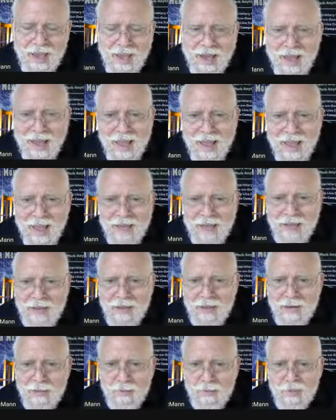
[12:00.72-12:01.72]

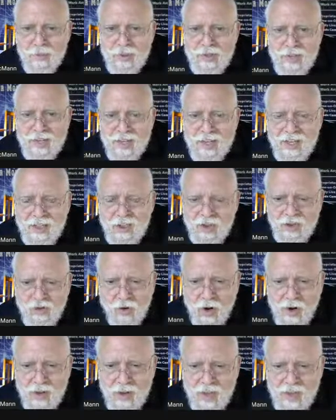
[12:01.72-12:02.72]
high percentage
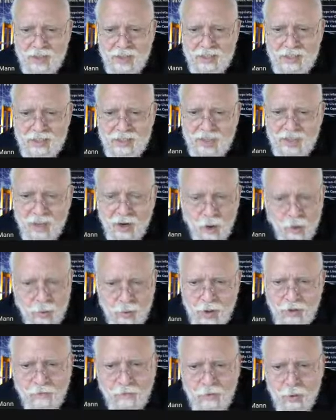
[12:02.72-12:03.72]
trades and
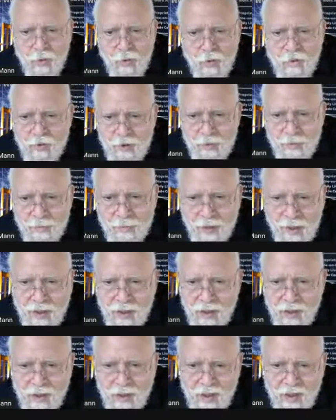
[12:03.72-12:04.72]
only a few of them,
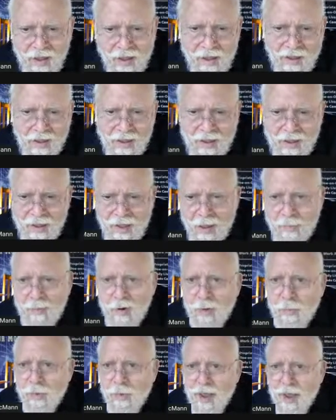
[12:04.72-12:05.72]
I'm
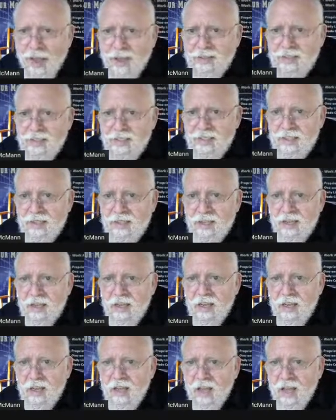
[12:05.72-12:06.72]
going to pass.
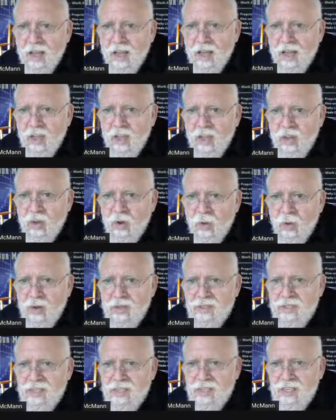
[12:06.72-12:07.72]

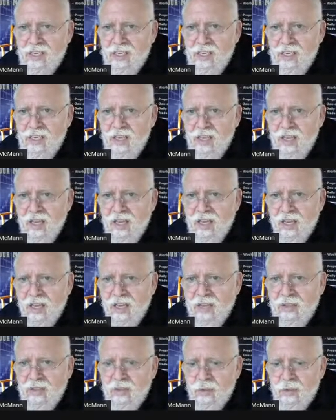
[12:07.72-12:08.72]

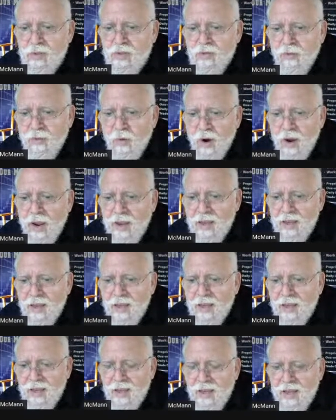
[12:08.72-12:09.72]
USD, Swiss
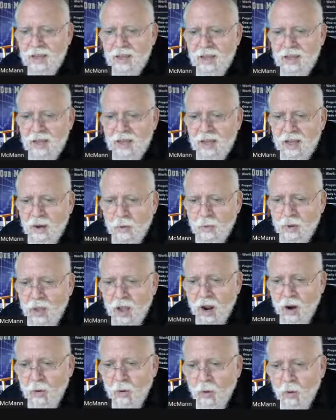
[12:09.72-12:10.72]
franc, we
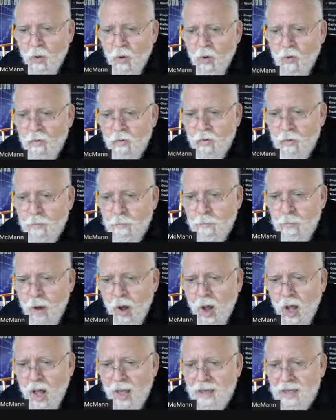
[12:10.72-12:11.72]
are
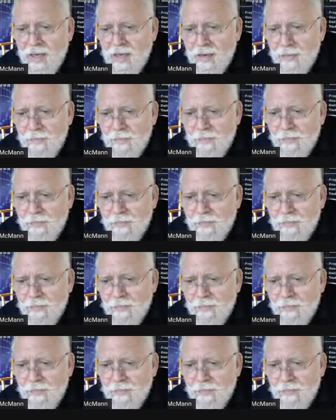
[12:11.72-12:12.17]
overbought.